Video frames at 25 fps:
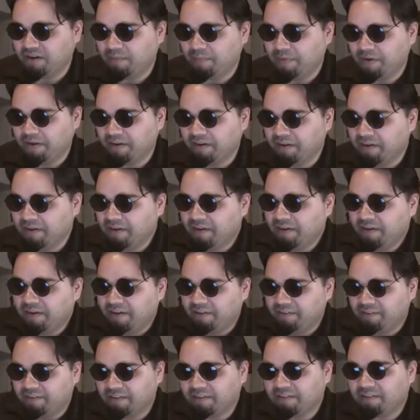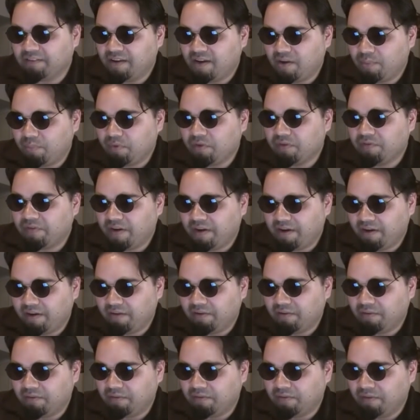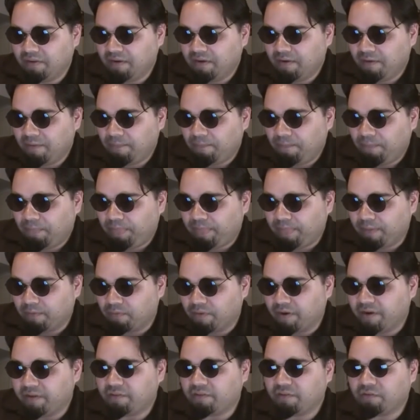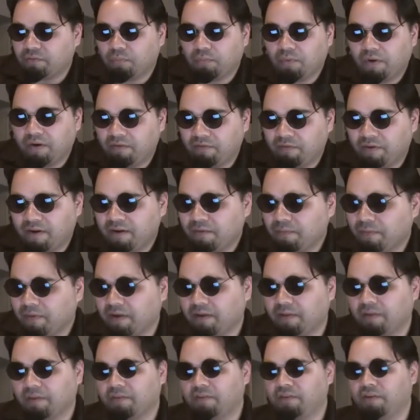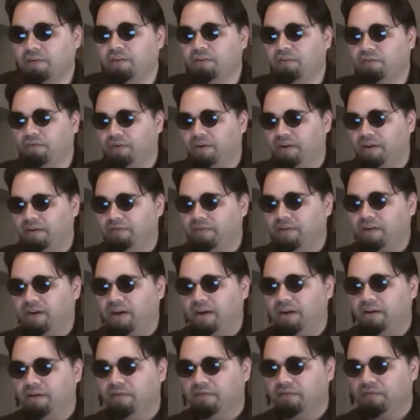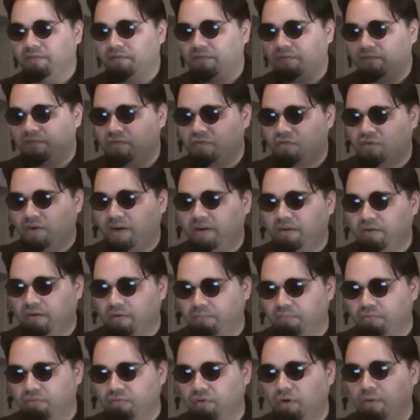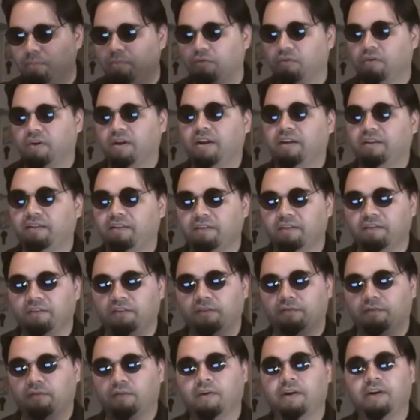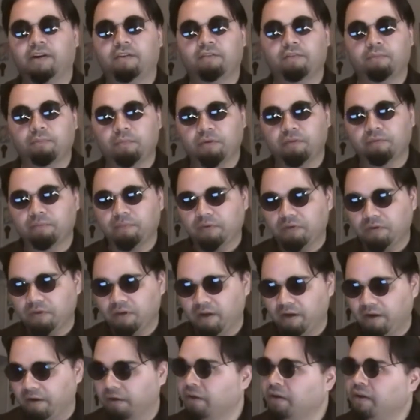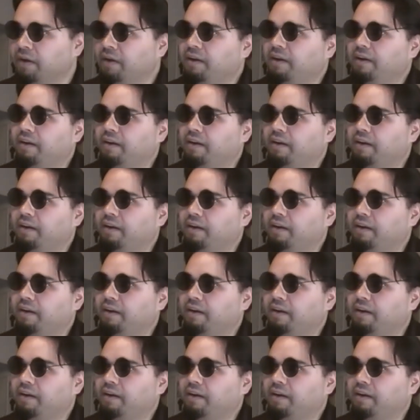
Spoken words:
I mean, it's an example of how the racist right wing in this country have kind of tried to appropriate the civil rights movement, you know?